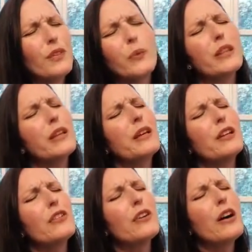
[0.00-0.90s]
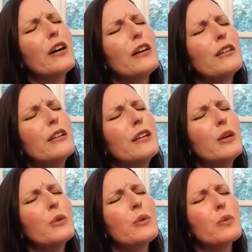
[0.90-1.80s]
We thank you, God.
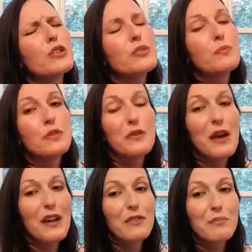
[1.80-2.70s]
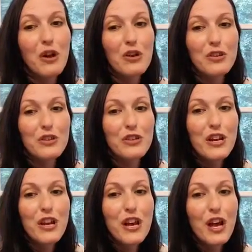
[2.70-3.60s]
We worship you. If you haven't partnered
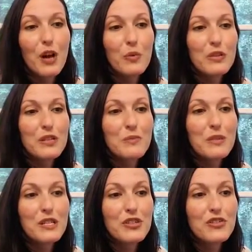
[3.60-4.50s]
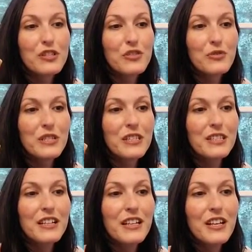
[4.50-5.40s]
uh, with this ministry, join
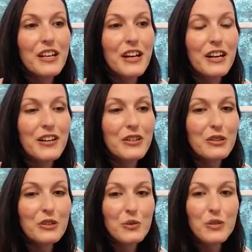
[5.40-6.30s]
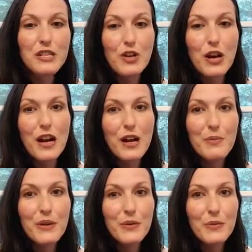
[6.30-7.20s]
uh, the Glory Tribe.
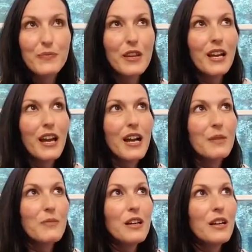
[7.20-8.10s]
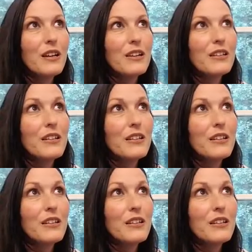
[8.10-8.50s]
I'm uh,